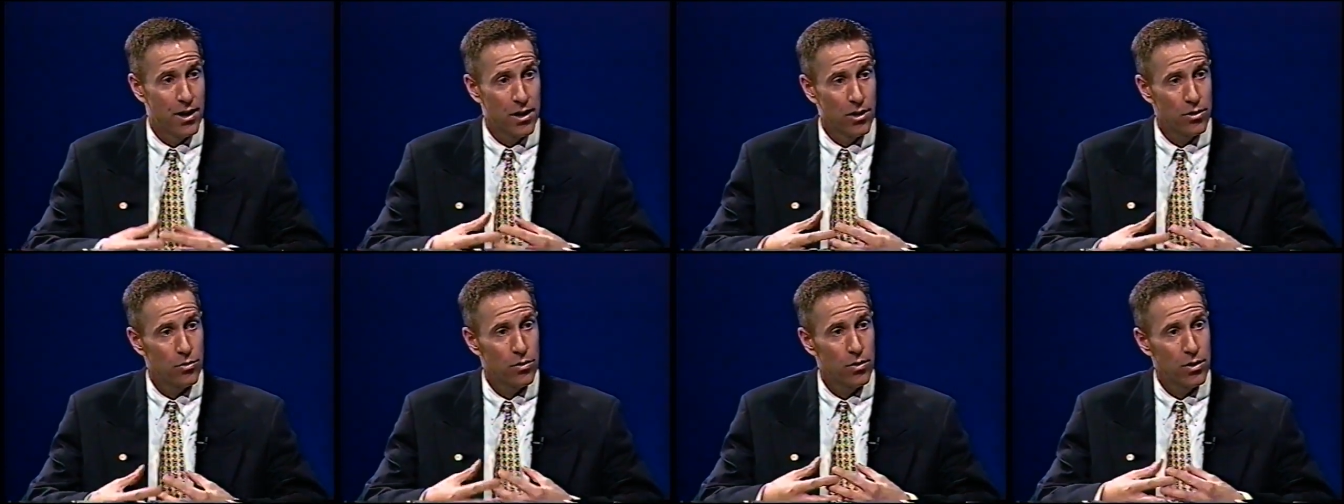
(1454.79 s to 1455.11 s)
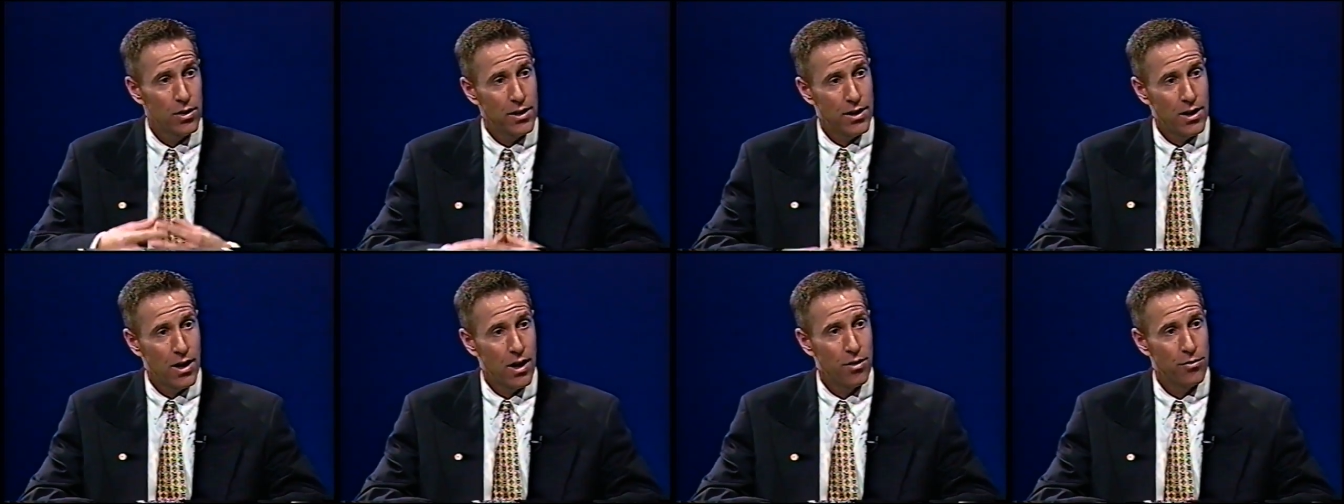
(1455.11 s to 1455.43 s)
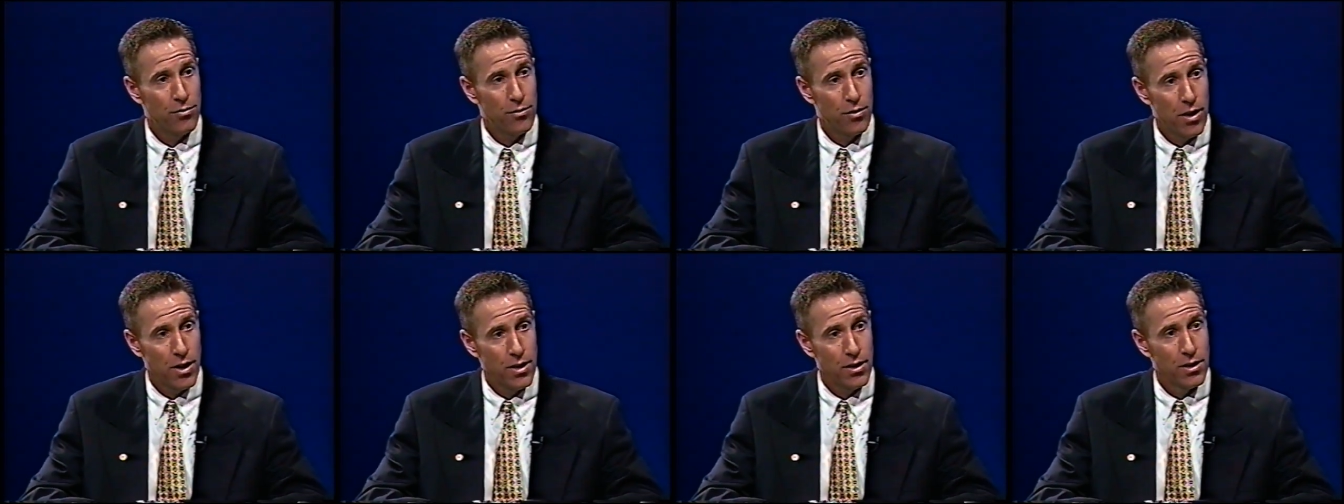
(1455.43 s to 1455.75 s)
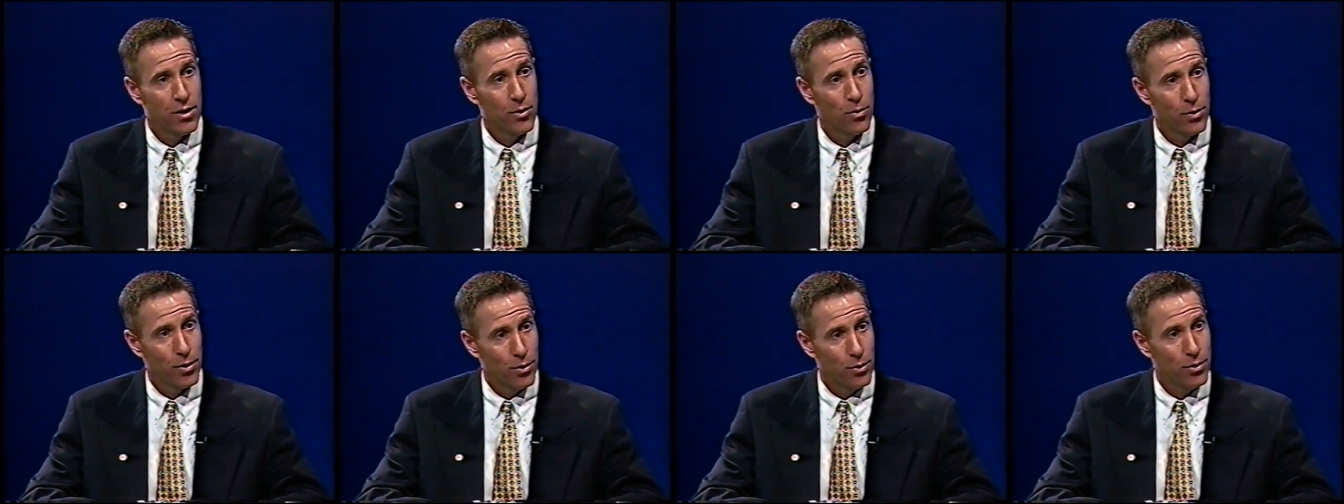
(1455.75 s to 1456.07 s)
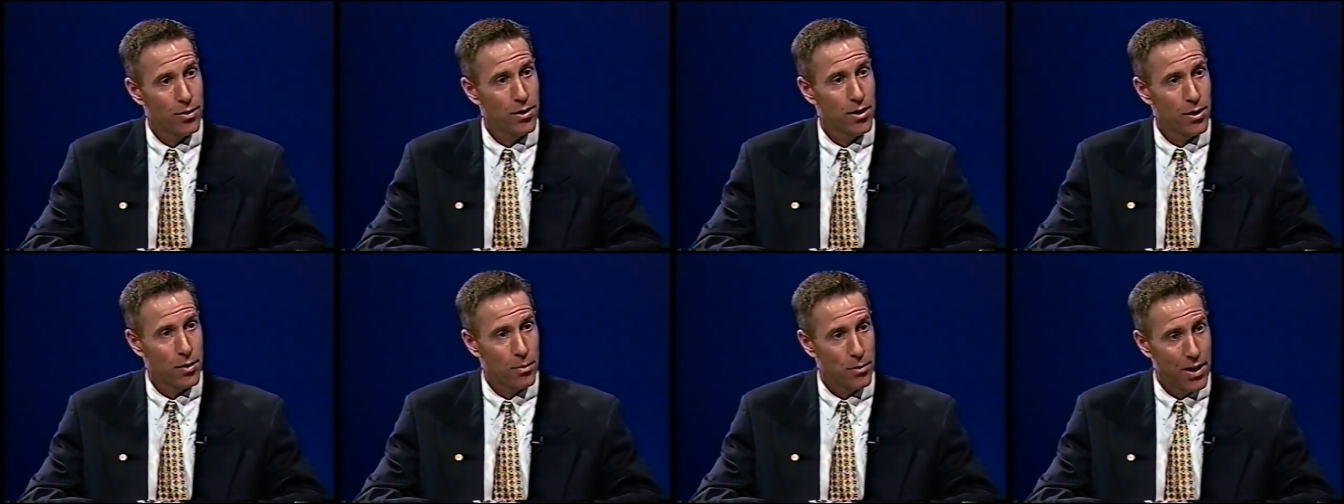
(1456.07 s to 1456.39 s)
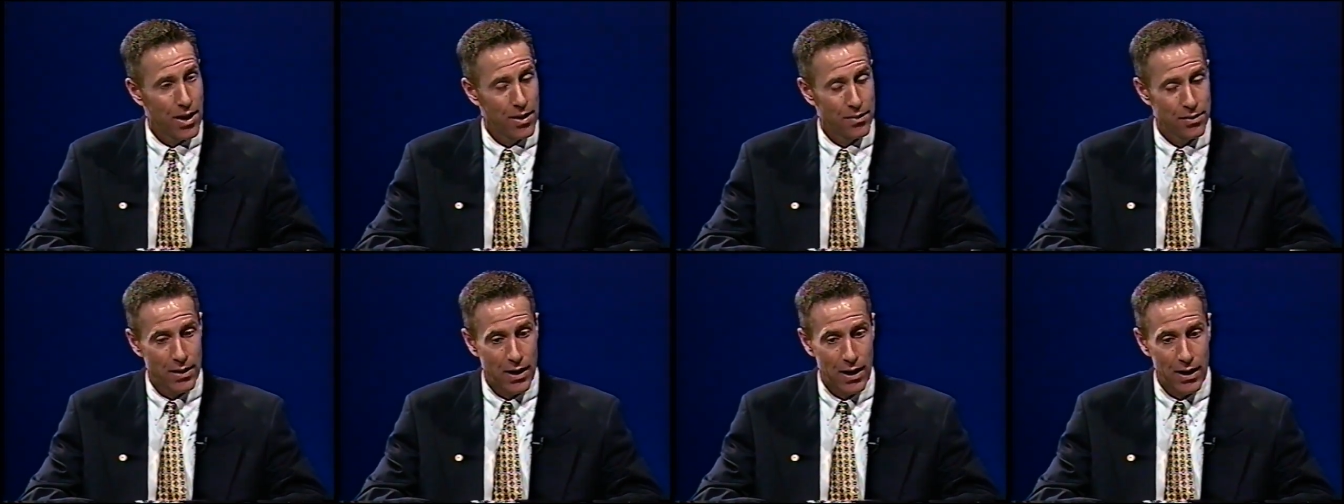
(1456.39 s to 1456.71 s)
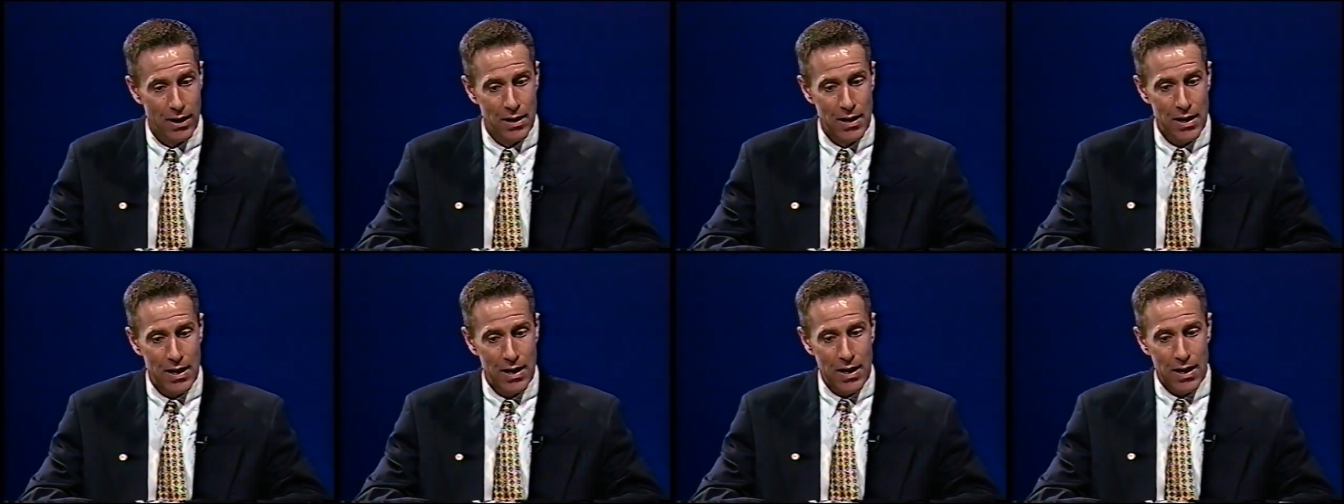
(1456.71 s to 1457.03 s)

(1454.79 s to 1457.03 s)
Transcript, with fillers: And it's really kind of frightening when you think about that.